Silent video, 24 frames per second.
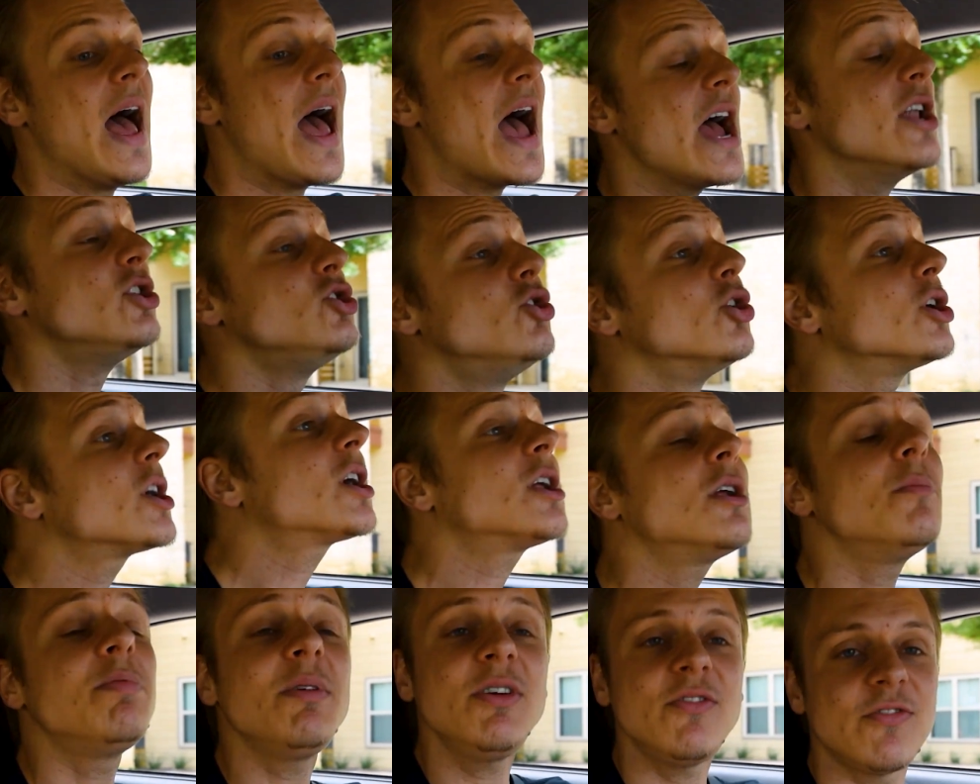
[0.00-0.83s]
and you're
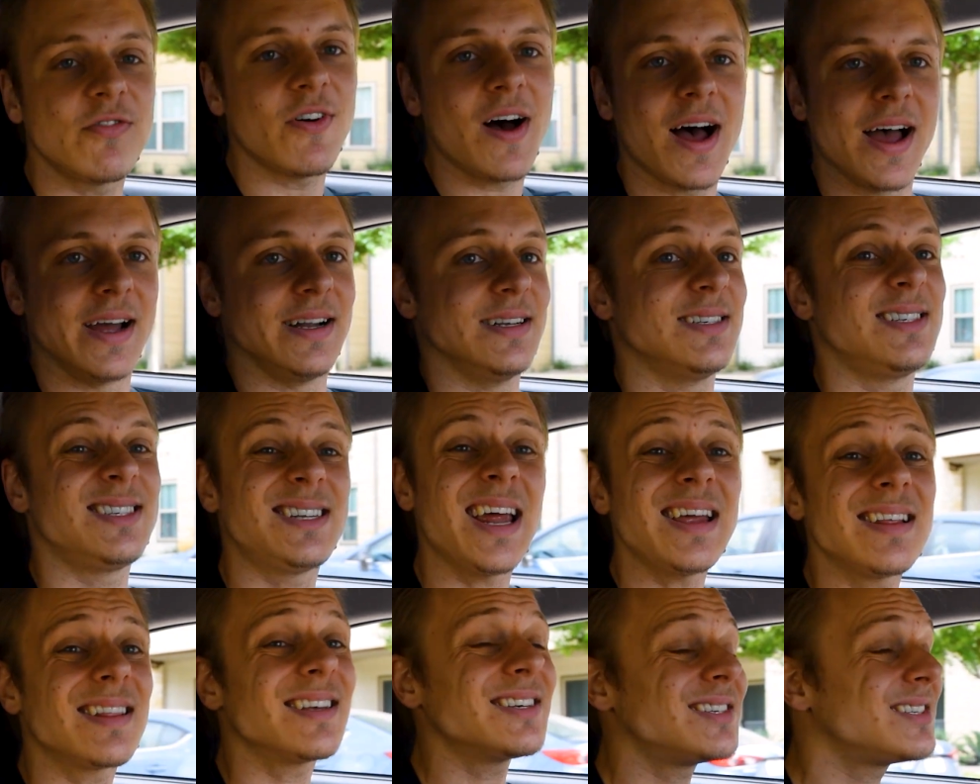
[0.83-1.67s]
gonna be fine.
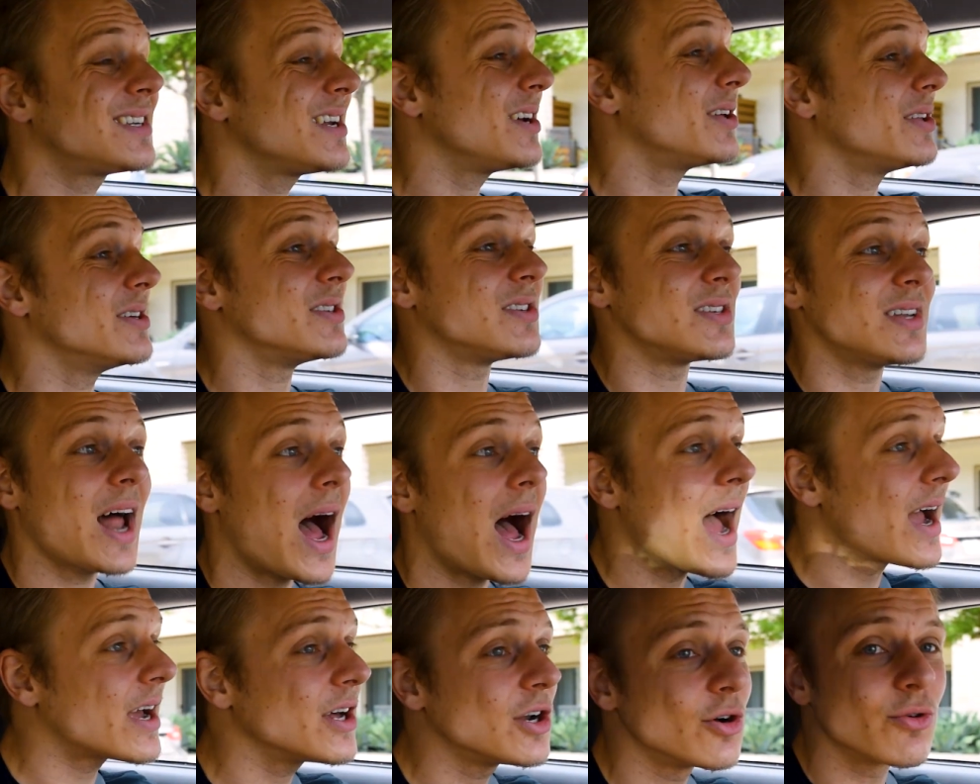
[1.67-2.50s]
Stainless steel is
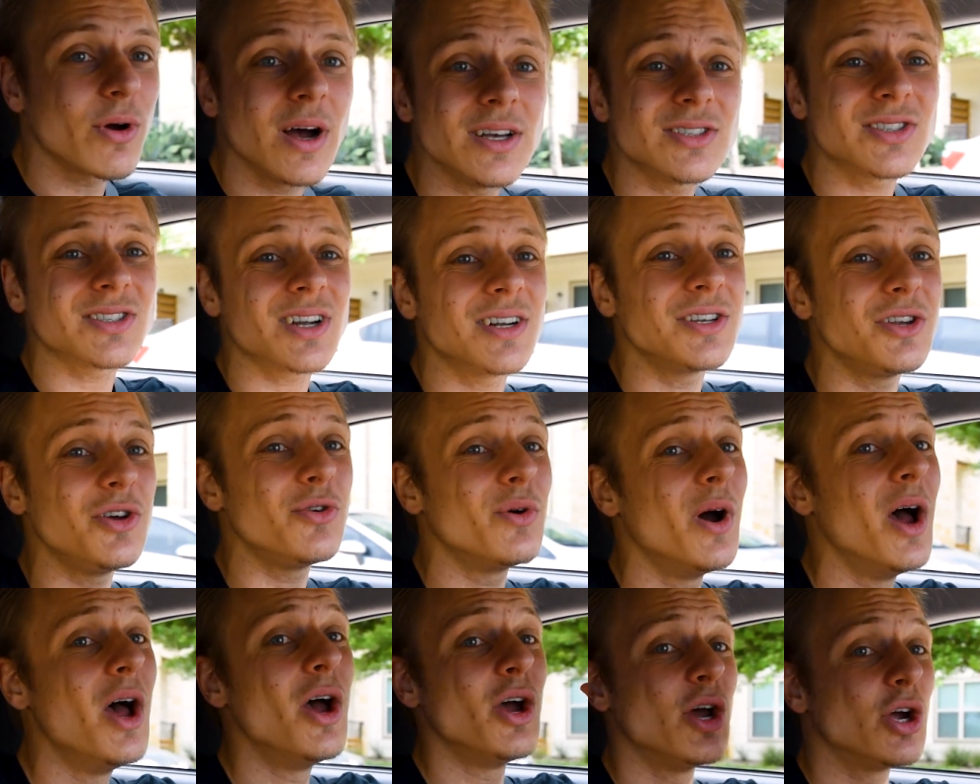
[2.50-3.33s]
not gonna rust on you,
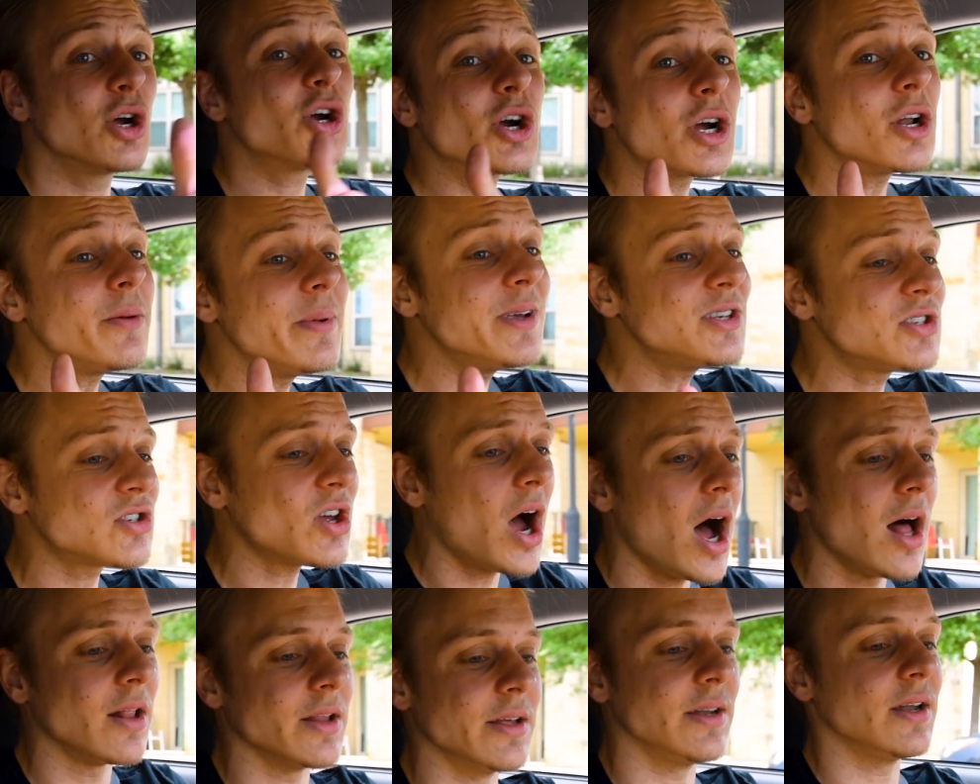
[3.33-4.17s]
you're gonna be
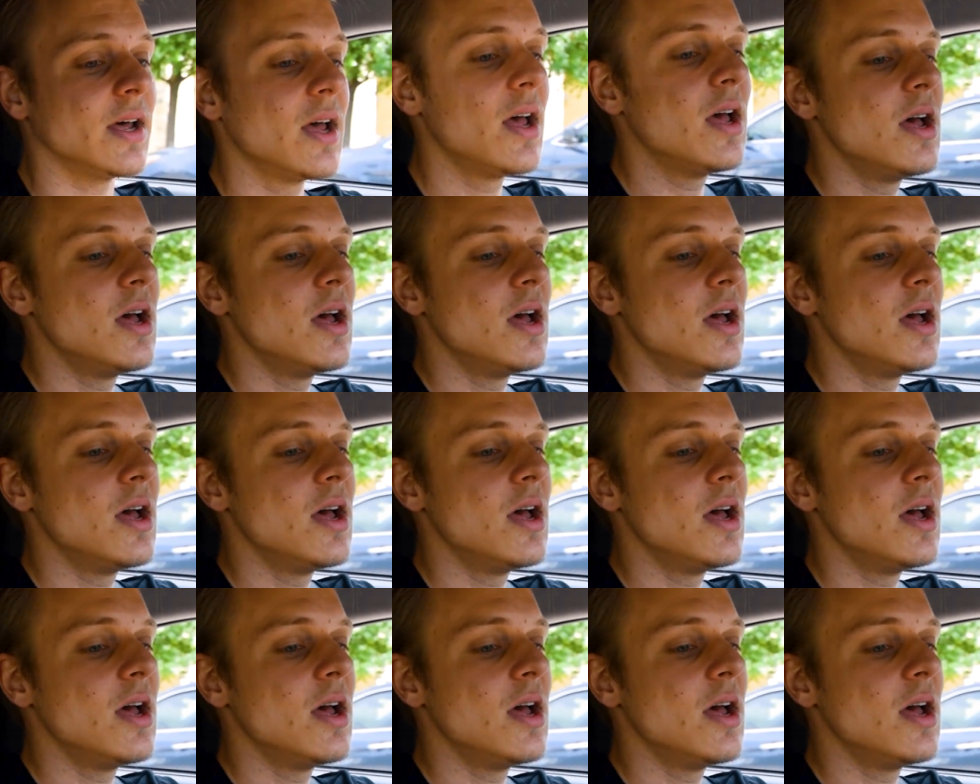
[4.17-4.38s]
solid.